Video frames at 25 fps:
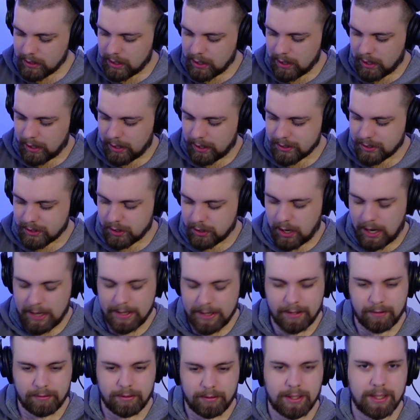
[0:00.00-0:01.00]
Uh, so I
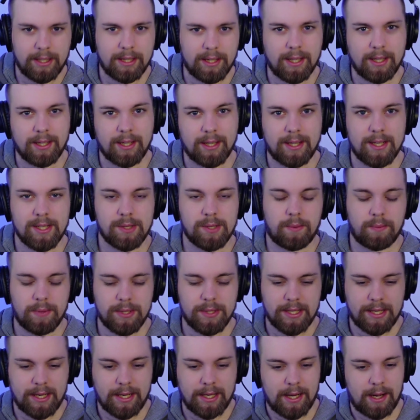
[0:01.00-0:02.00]
didn't really think that this one was
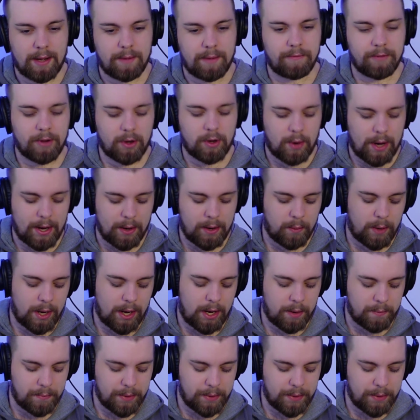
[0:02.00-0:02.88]
going to come for quite a while.